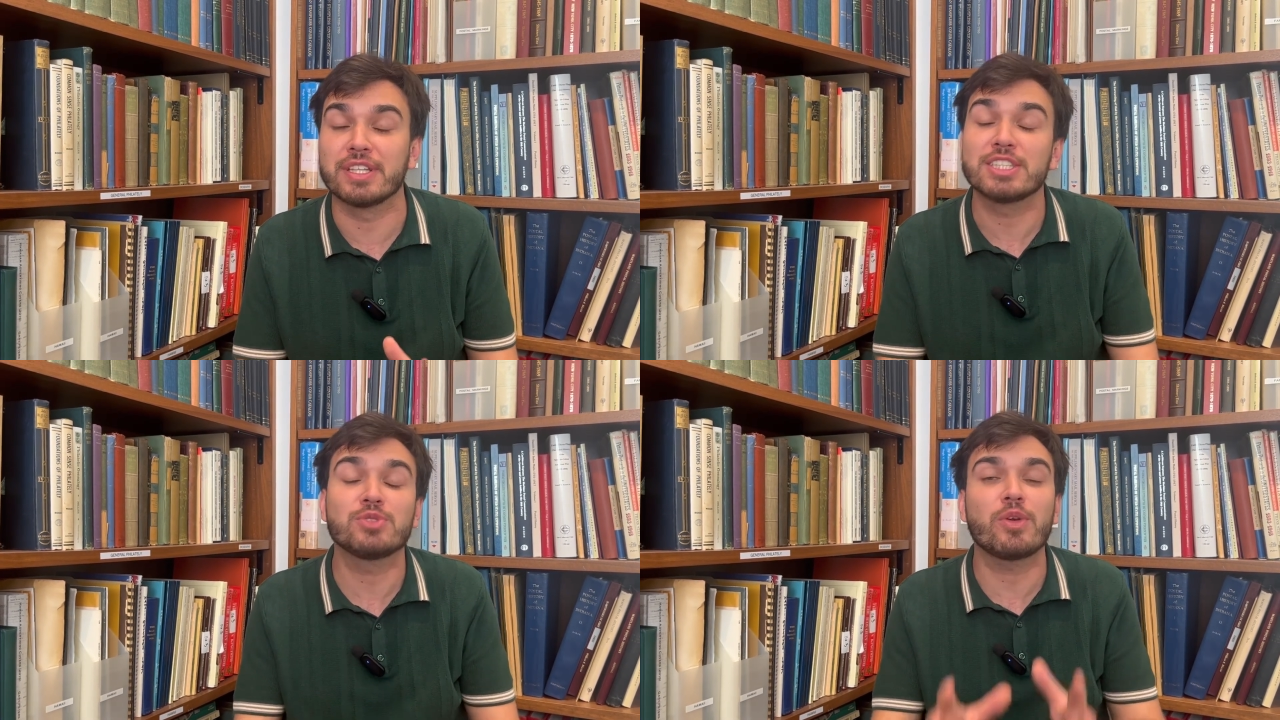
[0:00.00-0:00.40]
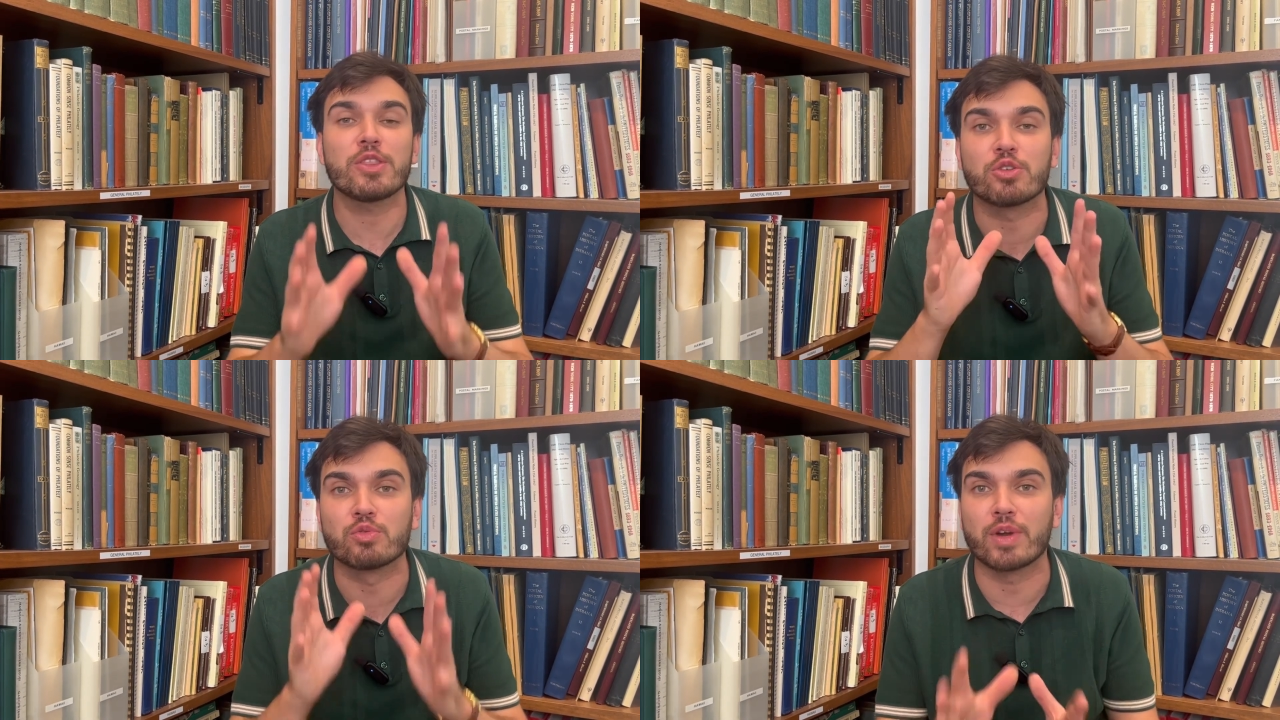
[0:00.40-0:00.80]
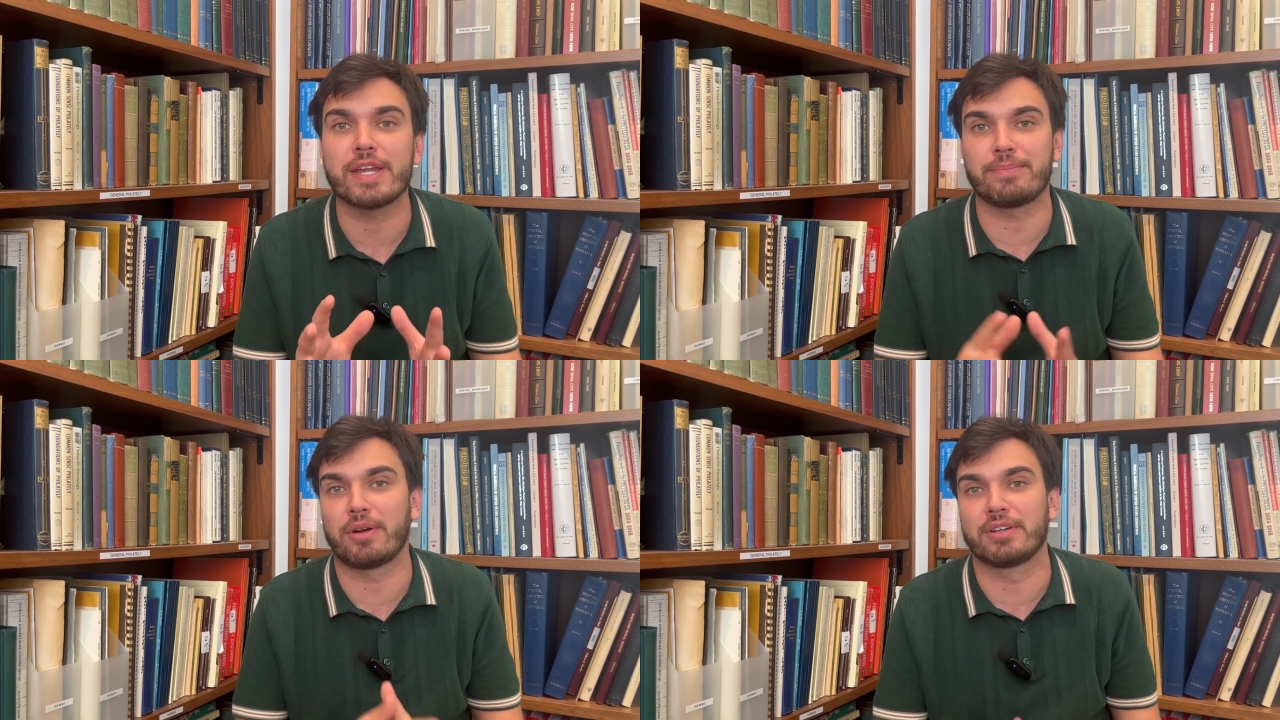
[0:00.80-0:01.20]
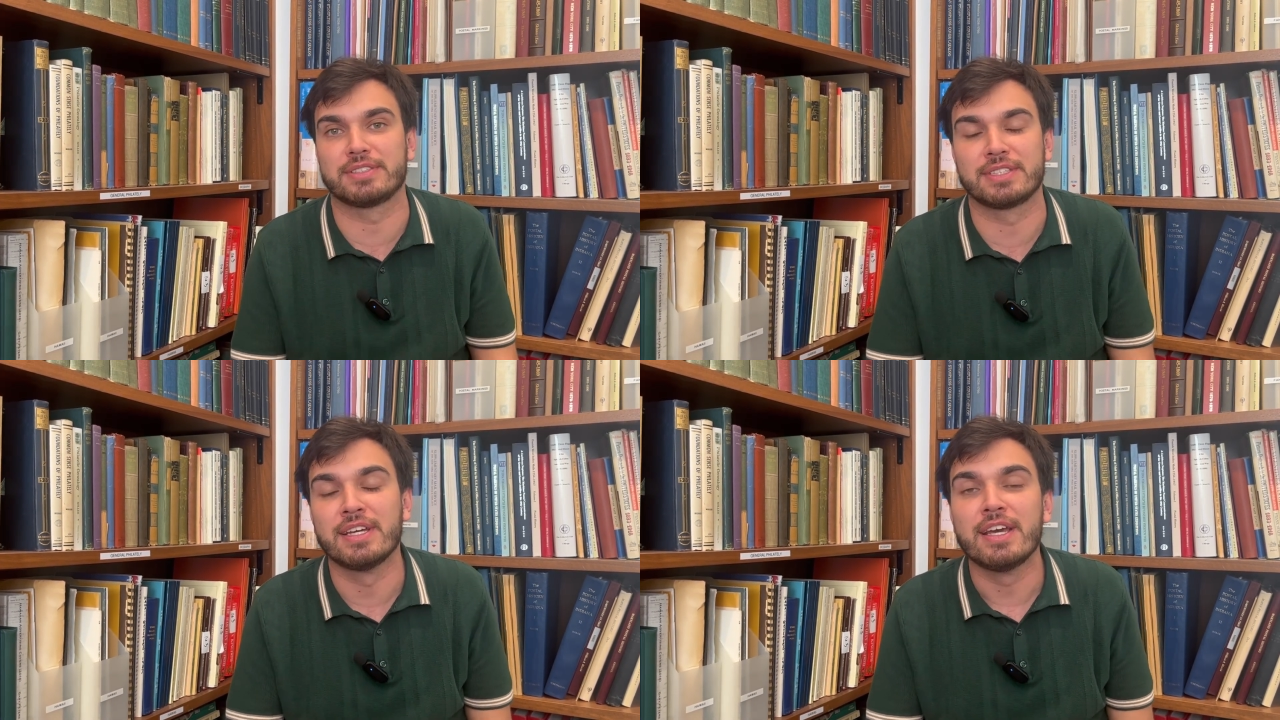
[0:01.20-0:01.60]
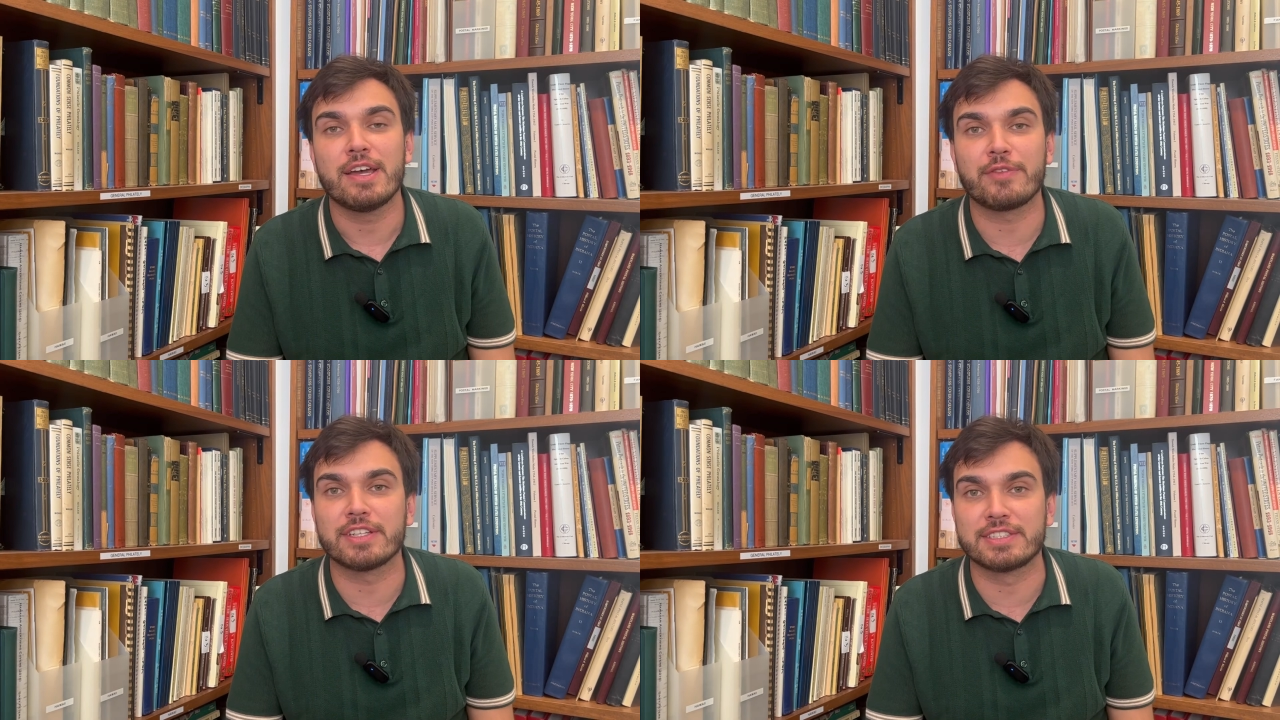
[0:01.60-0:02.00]
This is one of the great parts
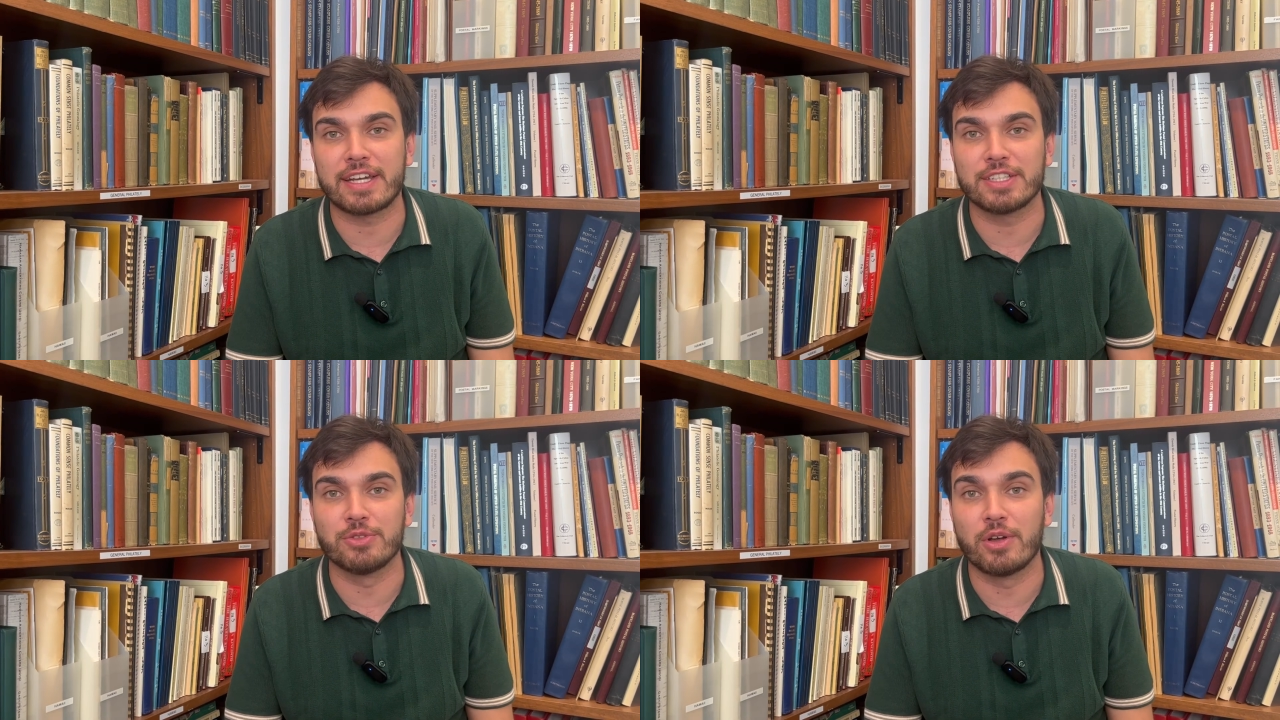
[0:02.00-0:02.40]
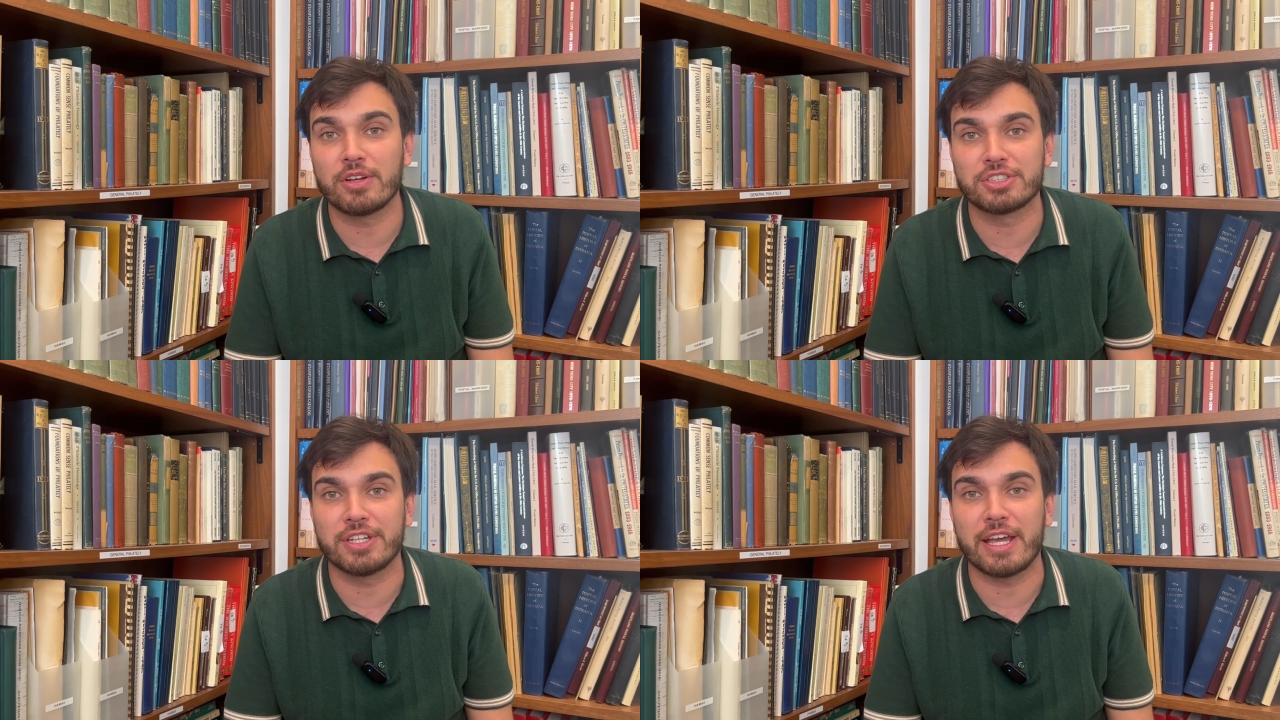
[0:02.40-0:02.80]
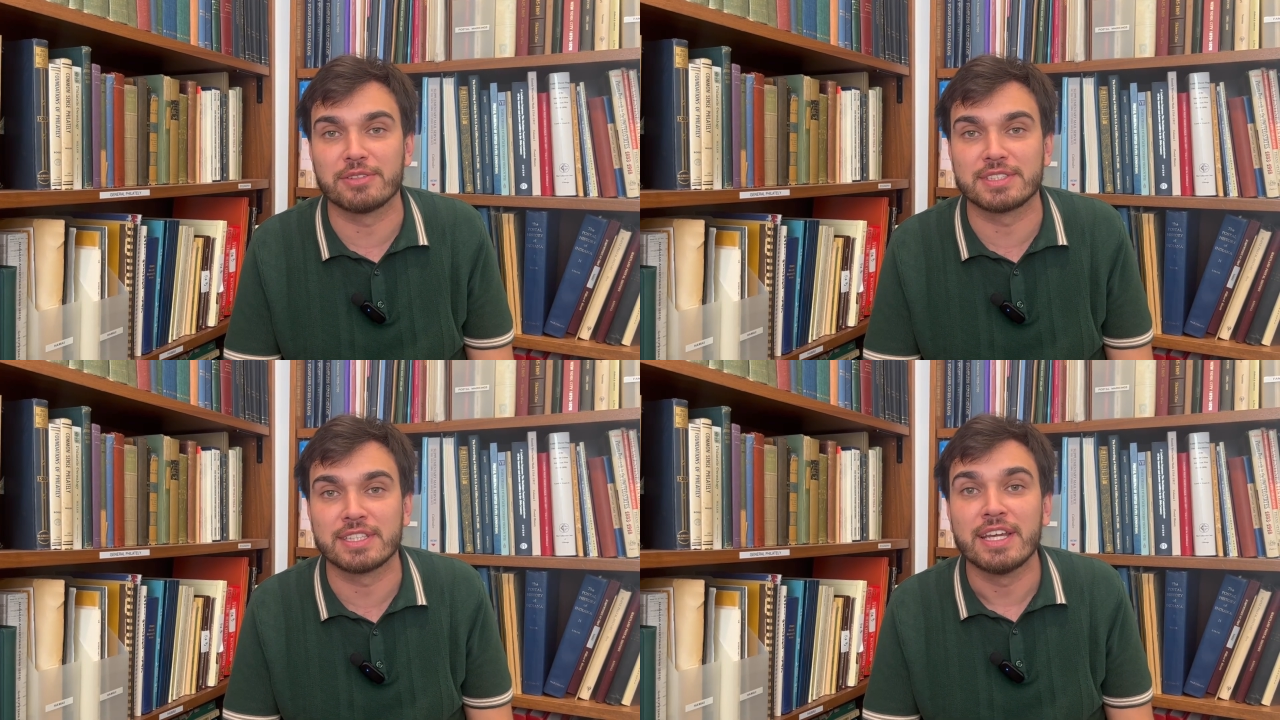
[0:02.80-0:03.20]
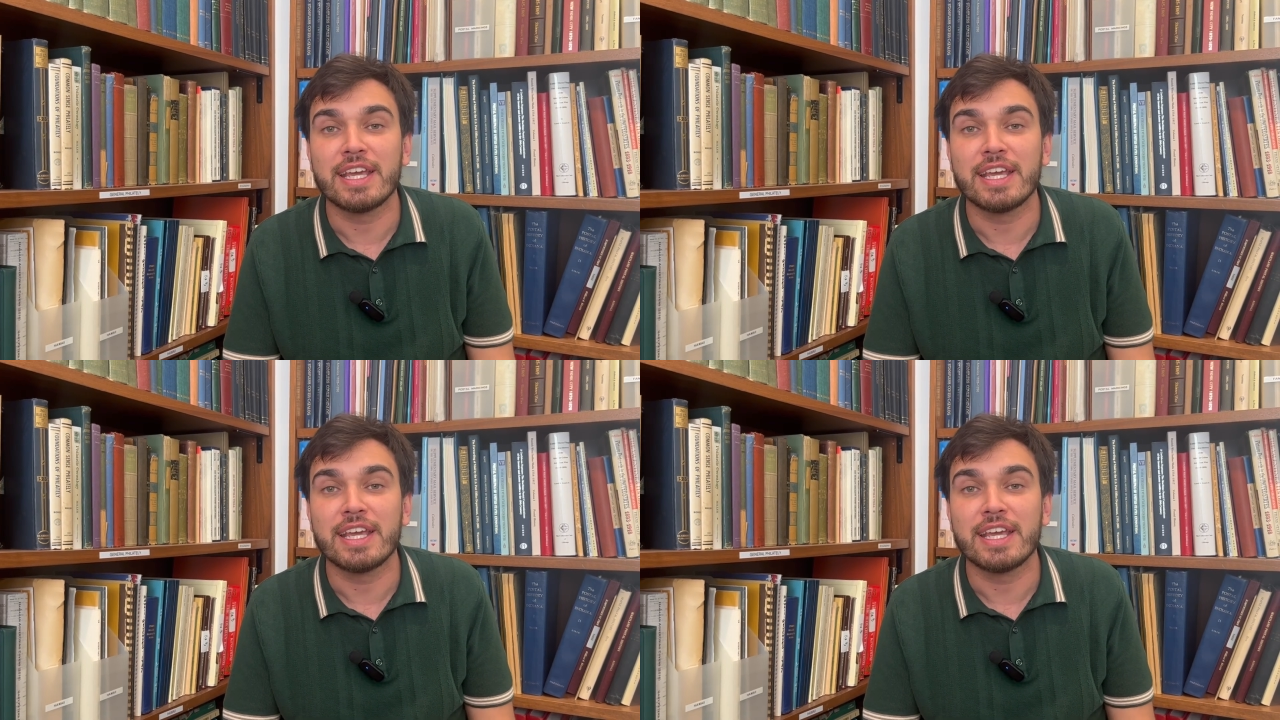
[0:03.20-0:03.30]
of consigning to an auction house,